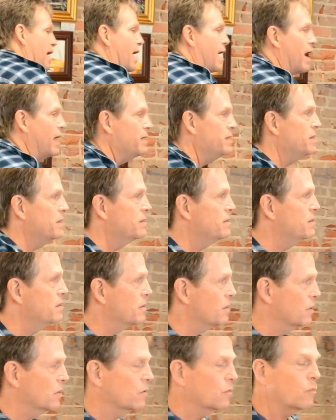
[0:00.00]
eyed
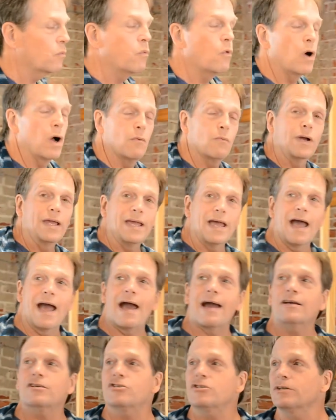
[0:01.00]
to what we
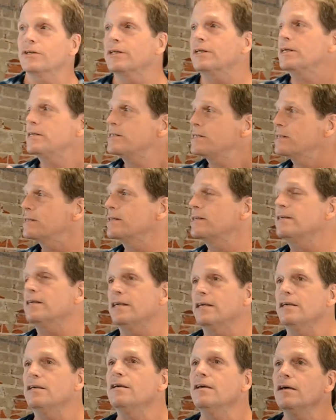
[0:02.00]
actually
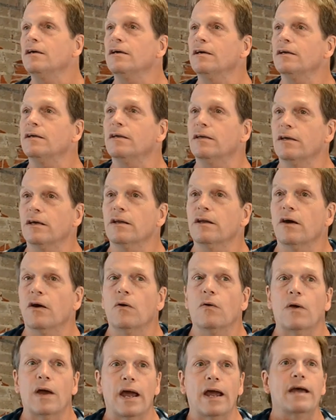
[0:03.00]
see, you
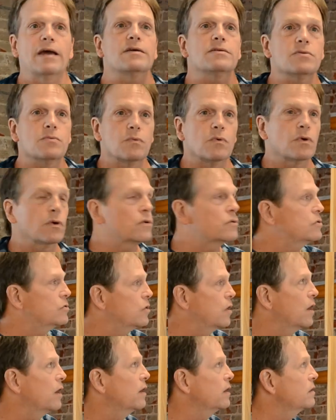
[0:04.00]
know, as we're
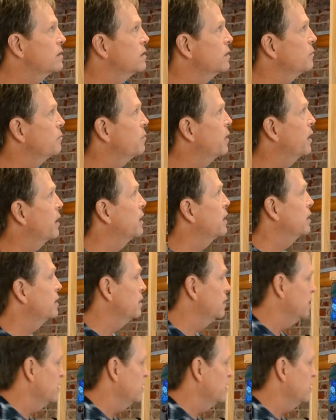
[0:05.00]
trying to paint.